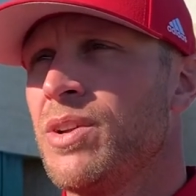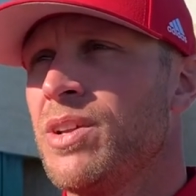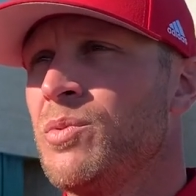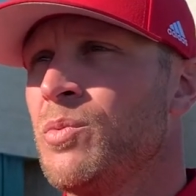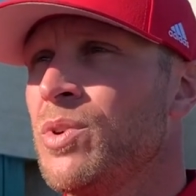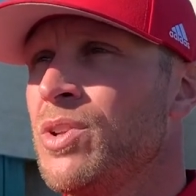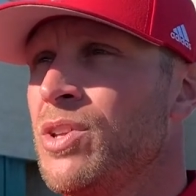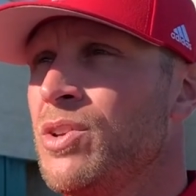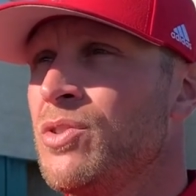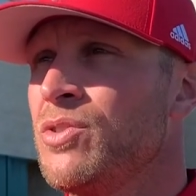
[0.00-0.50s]
And
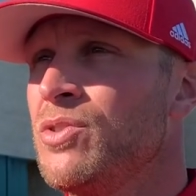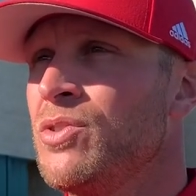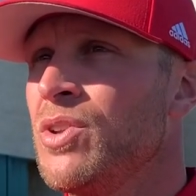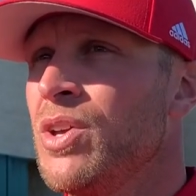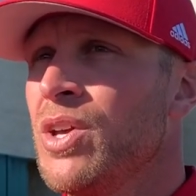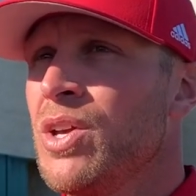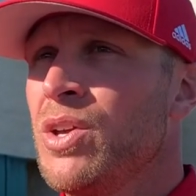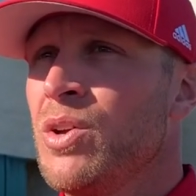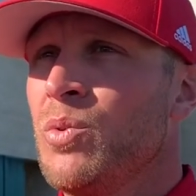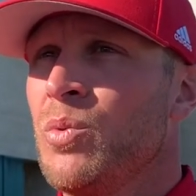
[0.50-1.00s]

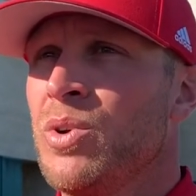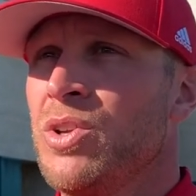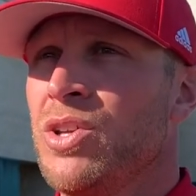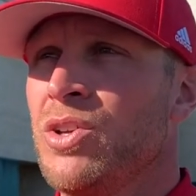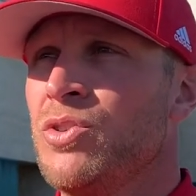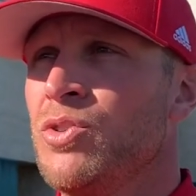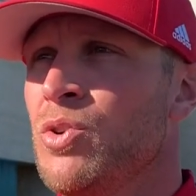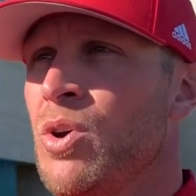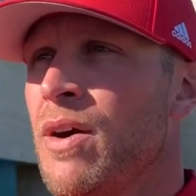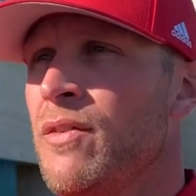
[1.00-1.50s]
when
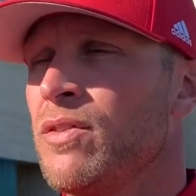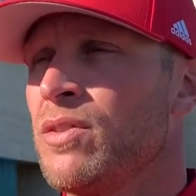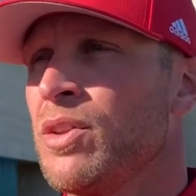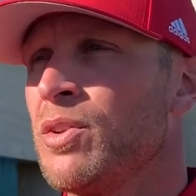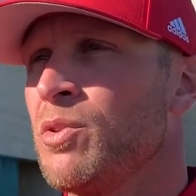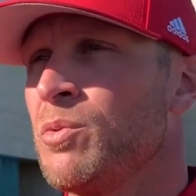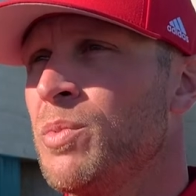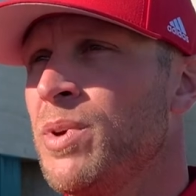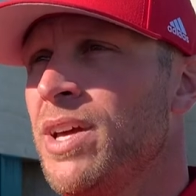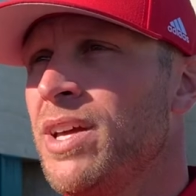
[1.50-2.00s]
you do have a
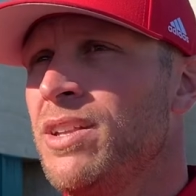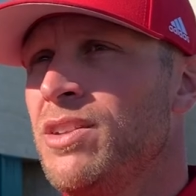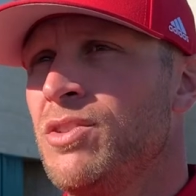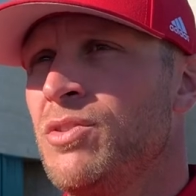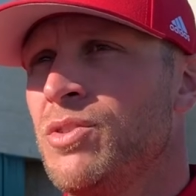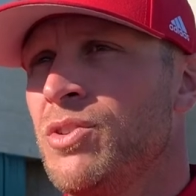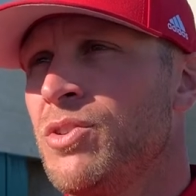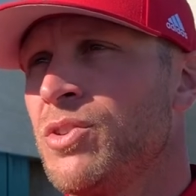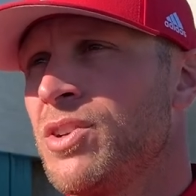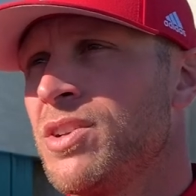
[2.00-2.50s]
little bit,
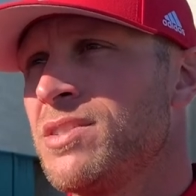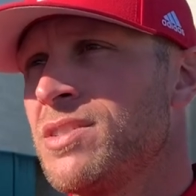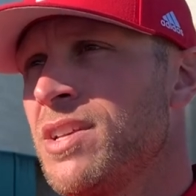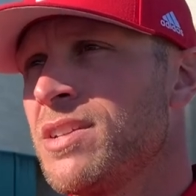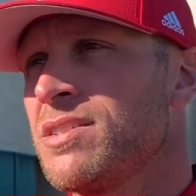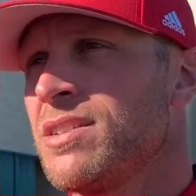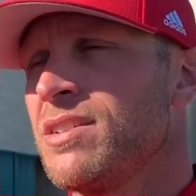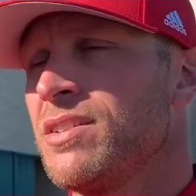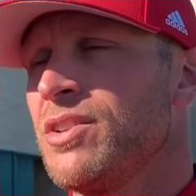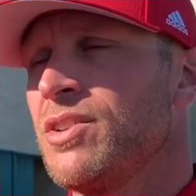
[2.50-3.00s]

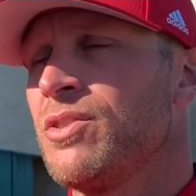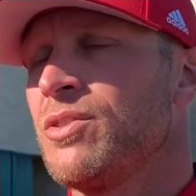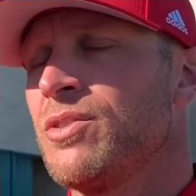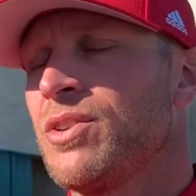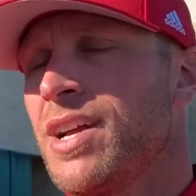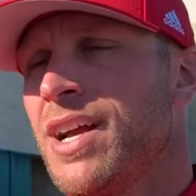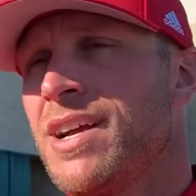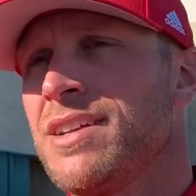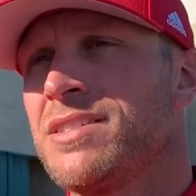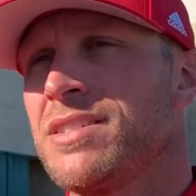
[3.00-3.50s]
you're
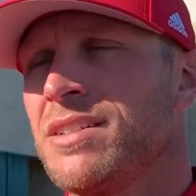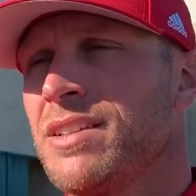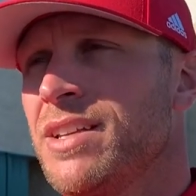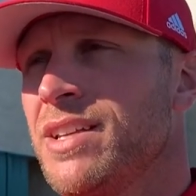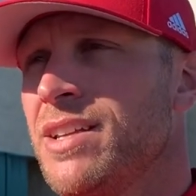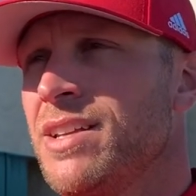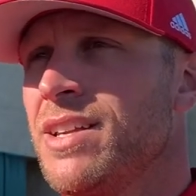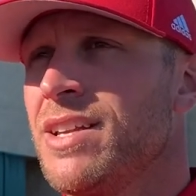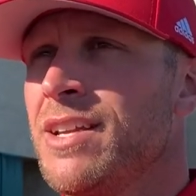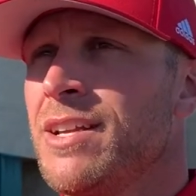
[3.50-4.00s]

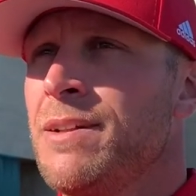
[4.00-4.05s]
constantly